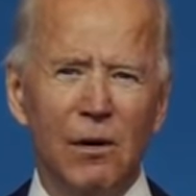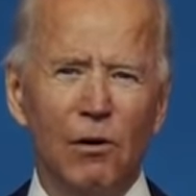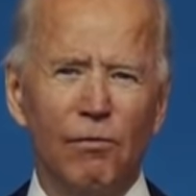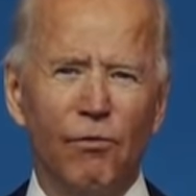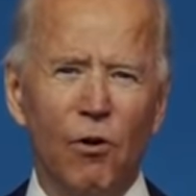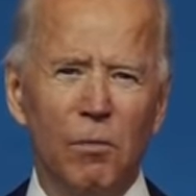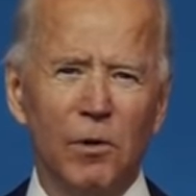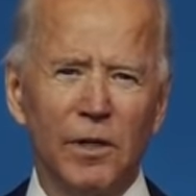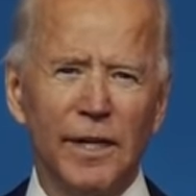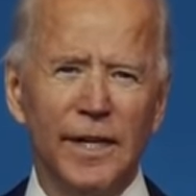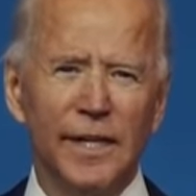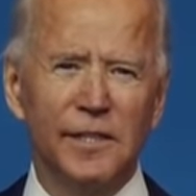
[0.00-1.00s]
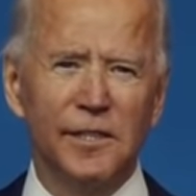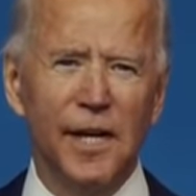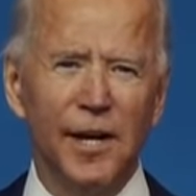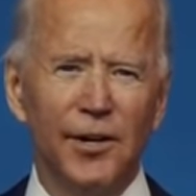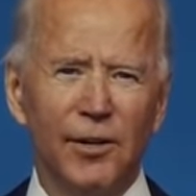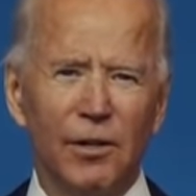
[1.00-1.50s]
or a former leading
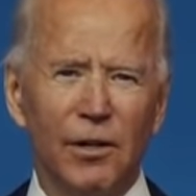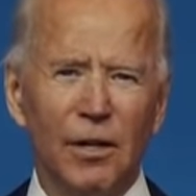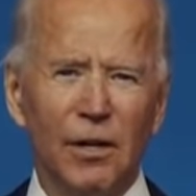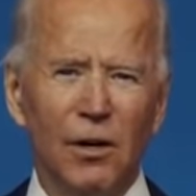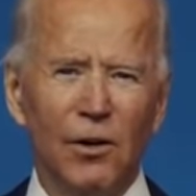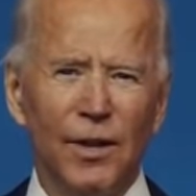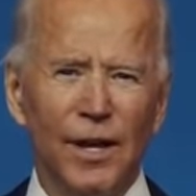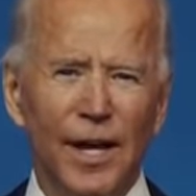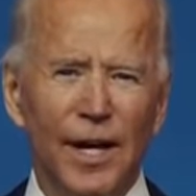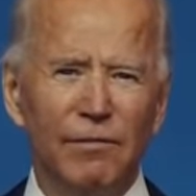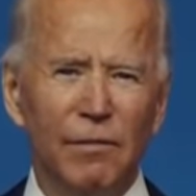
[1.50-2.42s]
senator, or the head